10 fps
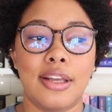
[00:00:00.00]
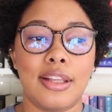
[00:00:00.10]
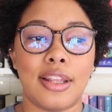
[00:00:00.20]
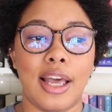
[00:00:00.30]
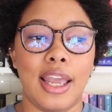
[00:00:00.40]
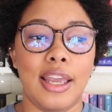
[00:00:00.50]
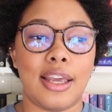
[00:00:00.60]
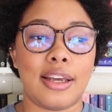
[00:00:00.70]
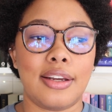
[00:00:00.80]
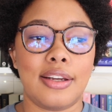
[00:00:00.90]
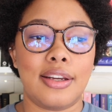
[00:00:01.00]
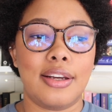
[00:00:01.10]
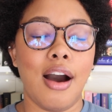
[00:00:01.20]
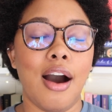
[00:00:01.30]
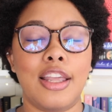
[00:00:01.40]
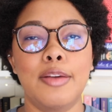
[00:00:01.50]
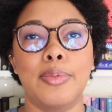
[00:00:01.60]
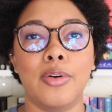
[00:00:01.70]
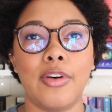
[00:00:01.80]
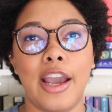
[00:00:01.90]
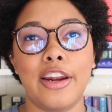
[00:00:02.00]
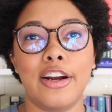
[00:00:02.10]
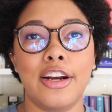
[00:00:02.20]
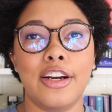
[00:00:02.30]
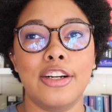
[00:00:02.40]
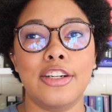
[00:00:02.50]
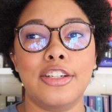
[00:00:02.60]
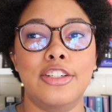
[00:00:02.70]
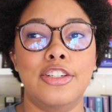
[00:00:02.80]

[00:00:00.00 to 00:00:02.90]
like, cocky bull rider